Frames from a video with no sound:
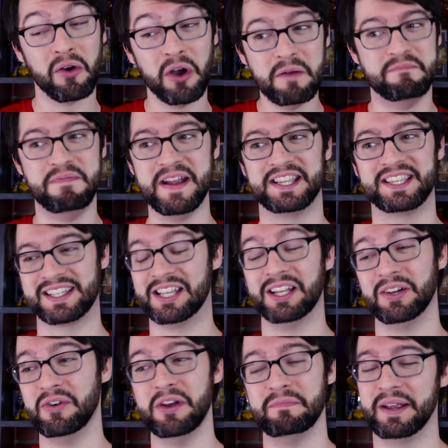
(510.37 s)
It wouldn't be
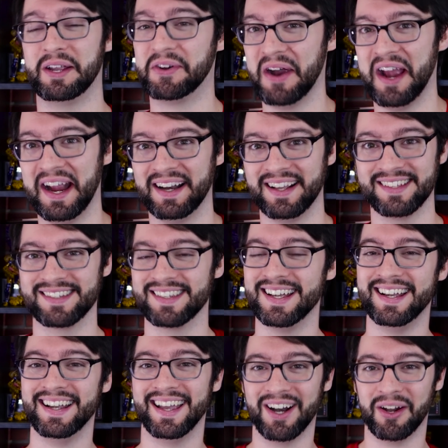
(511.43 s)
still wouldn't be great because
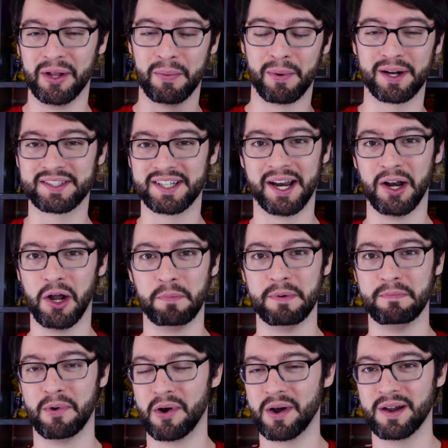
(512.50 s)
it only worked on an
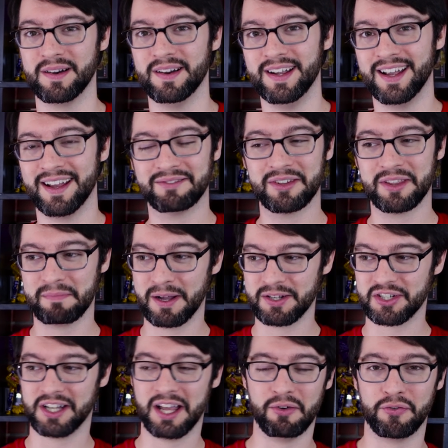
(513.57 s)
open board with a bunch
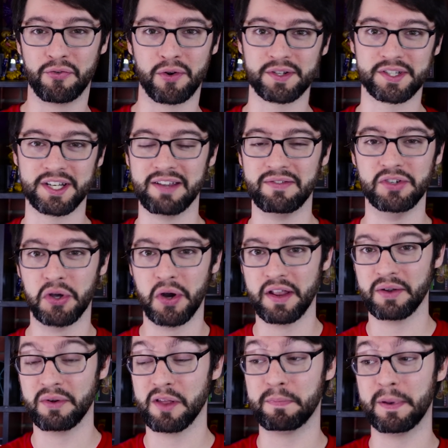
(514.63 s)
of level fours could even do
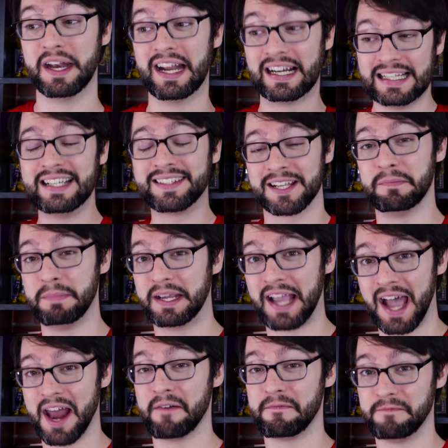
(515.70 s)
anything with. But at least it'd be
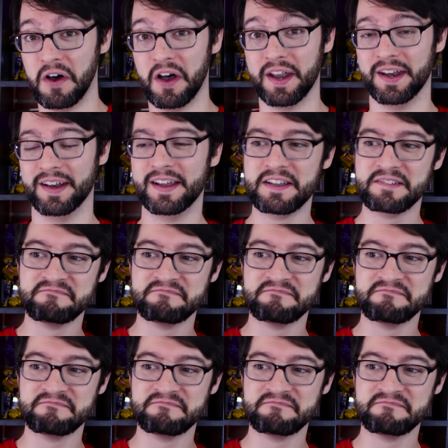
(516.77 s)
kind of fun